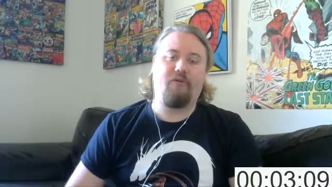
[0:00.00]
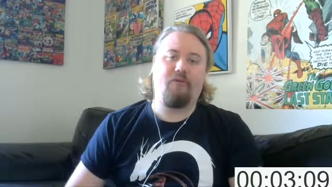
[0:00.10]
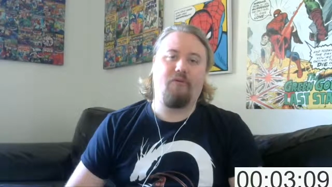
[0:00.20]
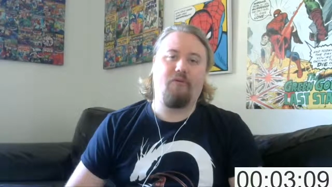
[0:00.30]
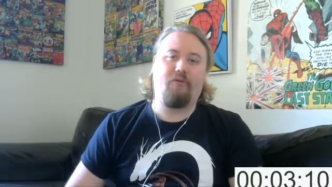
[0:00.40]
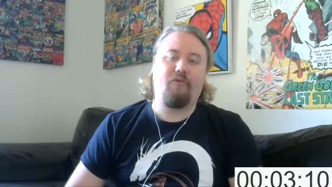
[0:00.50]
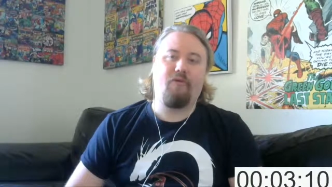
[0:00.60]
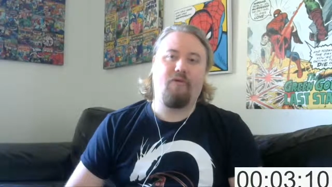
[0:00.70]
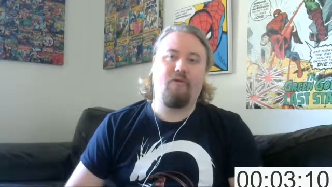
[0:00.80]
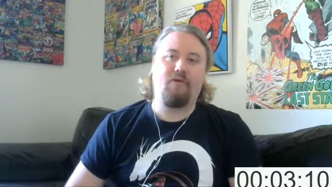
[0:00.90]

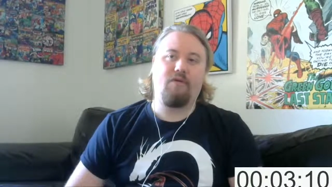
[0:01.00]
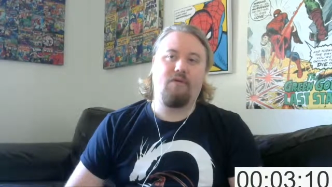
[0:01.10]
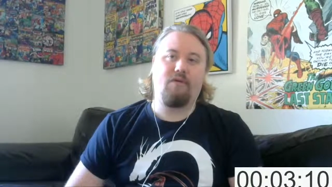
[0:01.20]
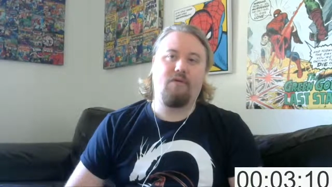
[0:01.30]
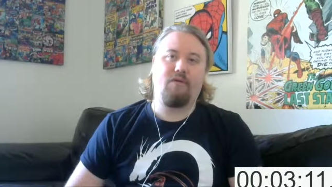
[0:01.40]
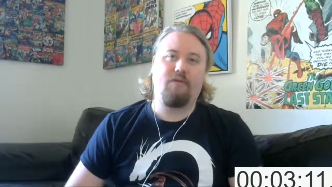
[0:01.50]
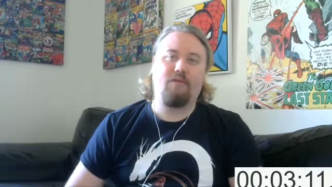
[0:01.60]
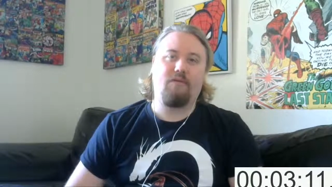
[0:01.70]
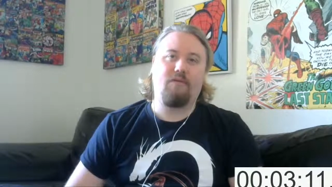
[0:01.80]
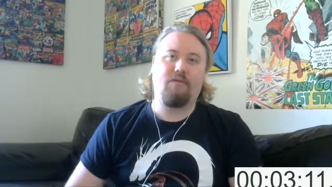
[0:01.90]

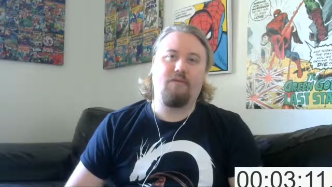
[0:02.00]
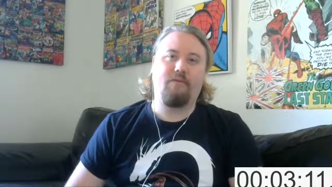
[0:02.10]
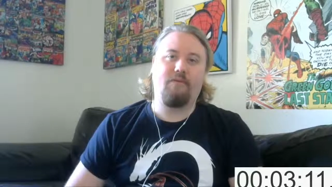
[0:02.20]
Nothing is said.